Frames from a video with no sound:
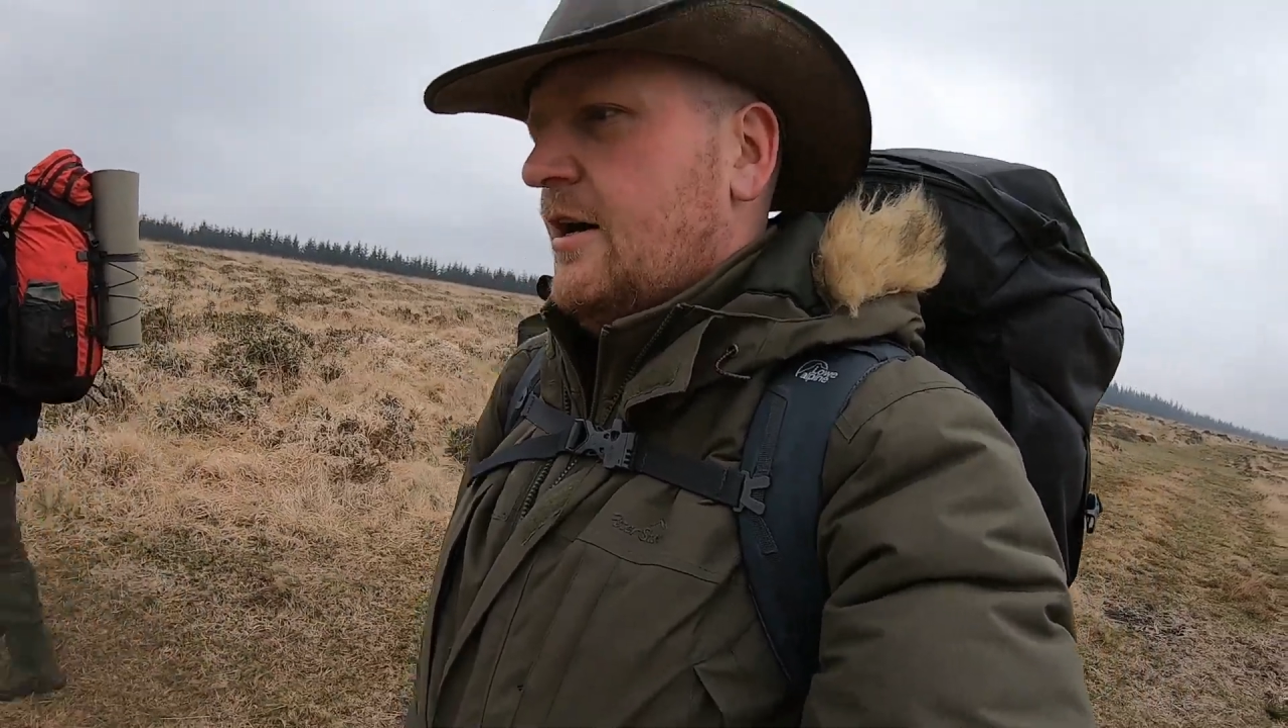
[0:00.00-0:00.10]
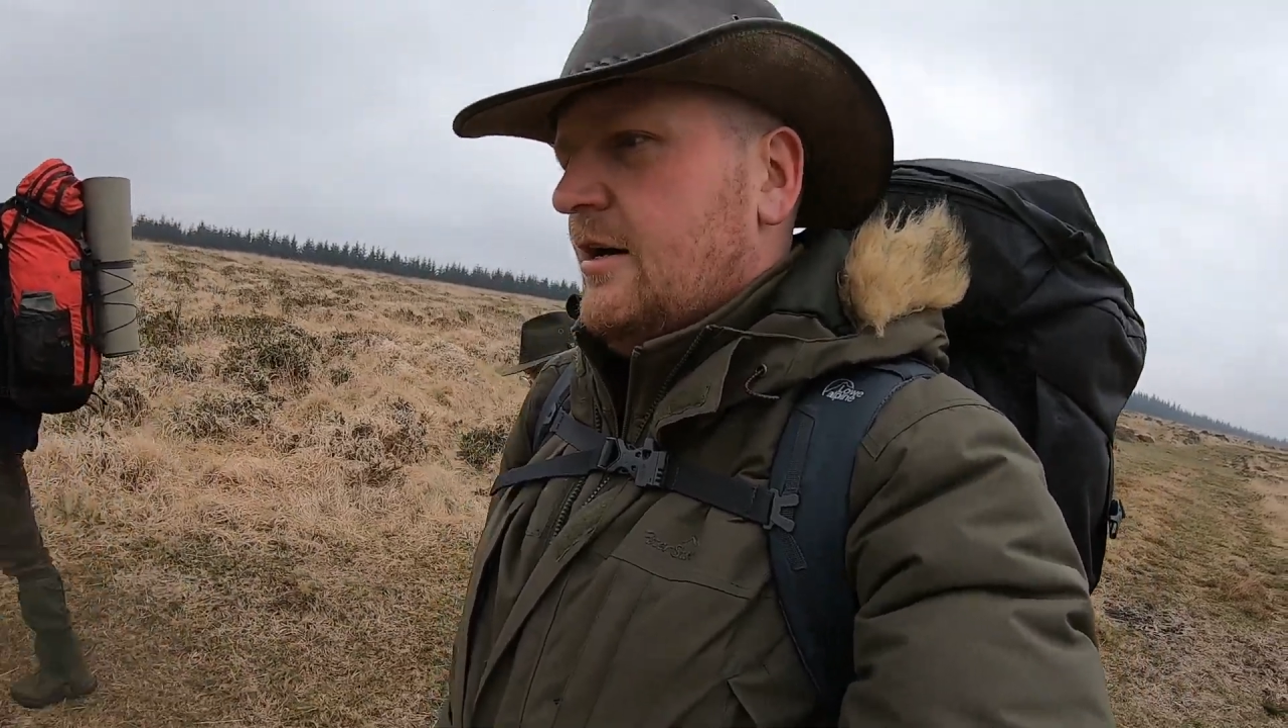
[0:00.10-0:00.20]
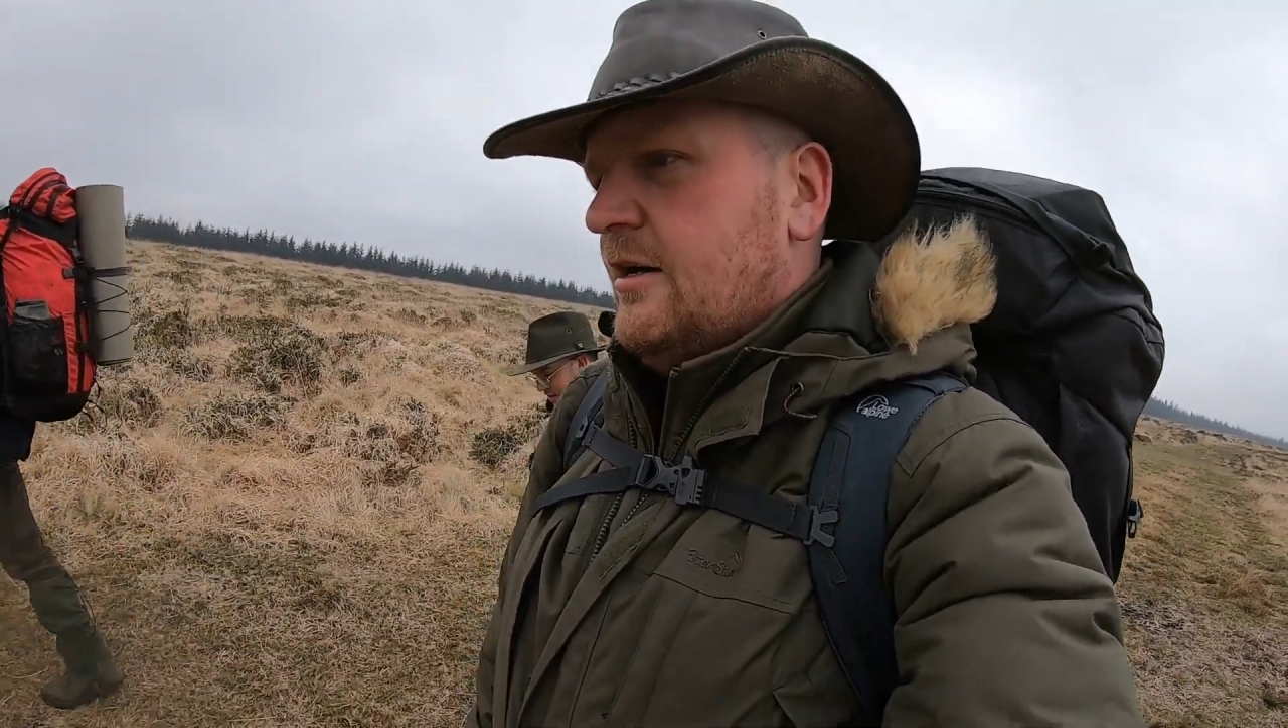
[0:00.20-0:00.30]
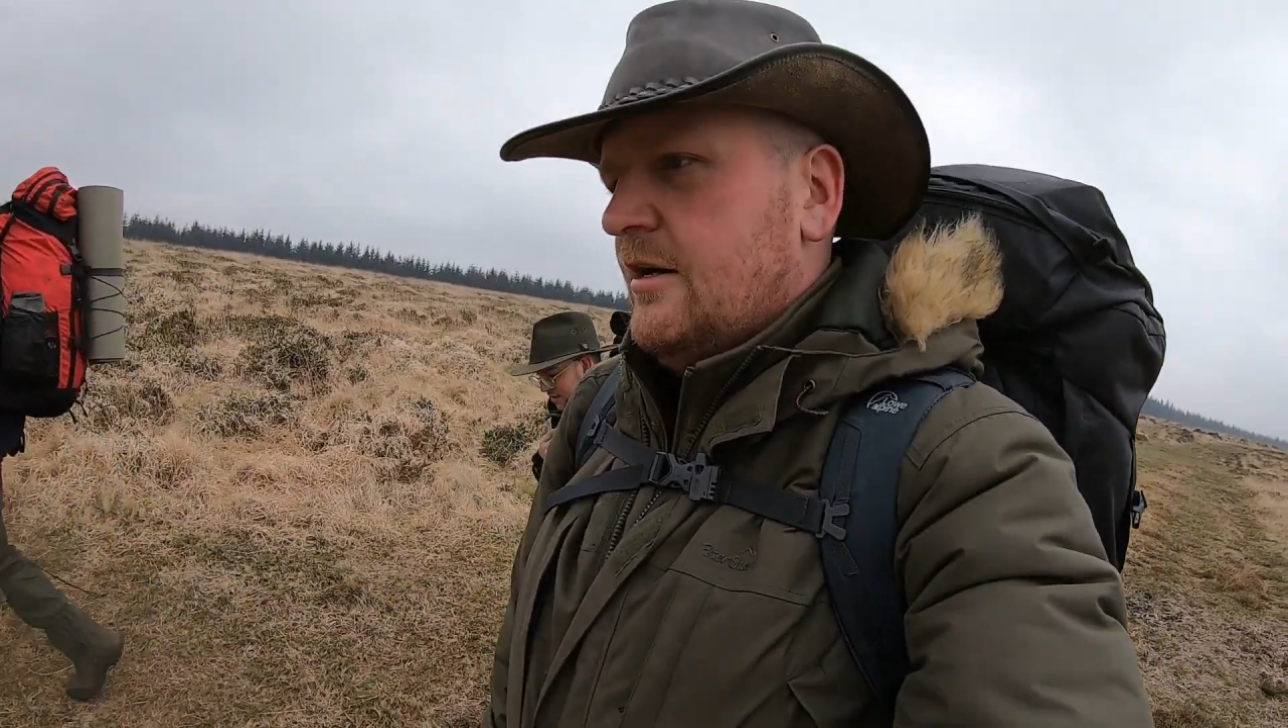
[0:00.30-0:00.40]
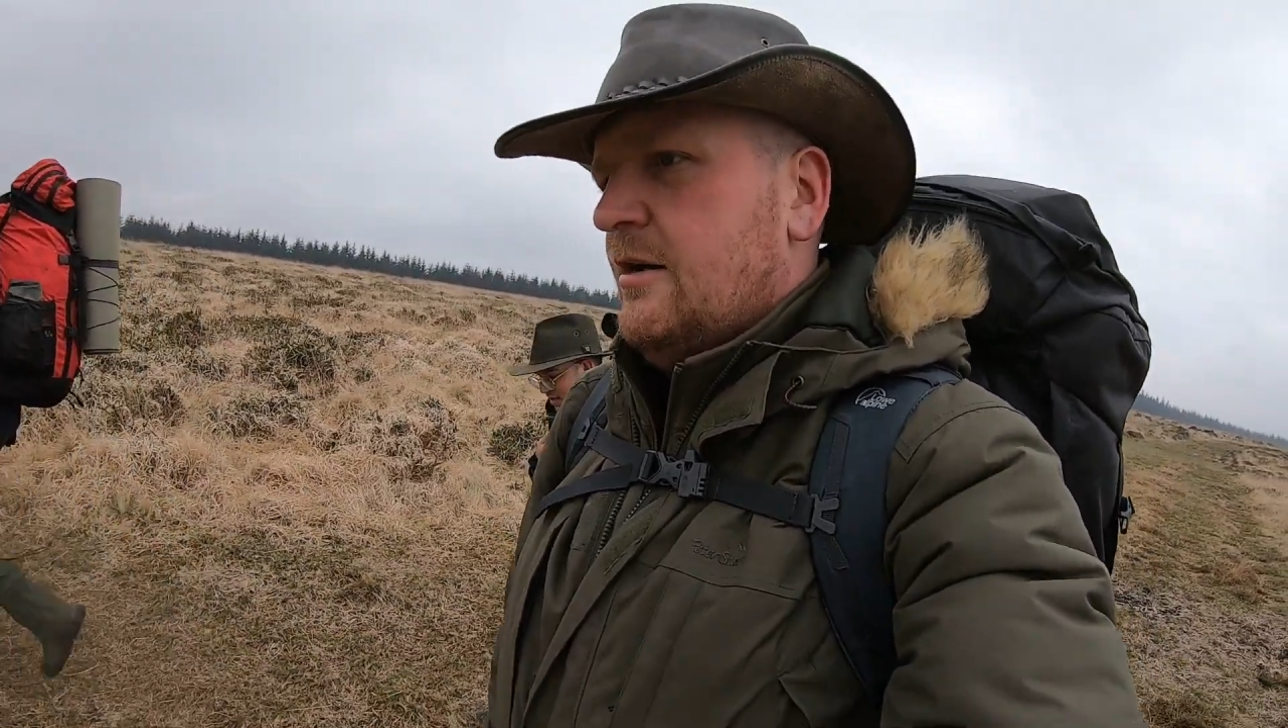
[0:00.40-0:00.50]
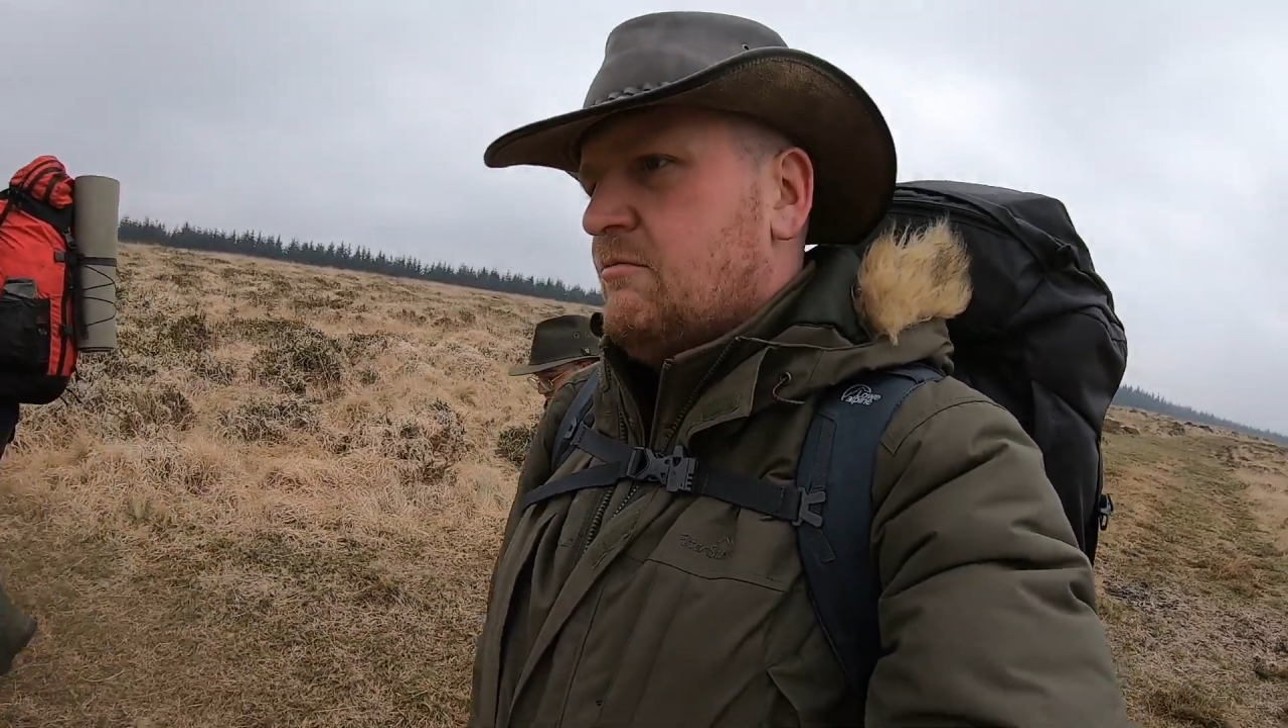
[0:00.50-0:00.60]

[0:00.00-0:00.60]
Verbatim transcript: Uh,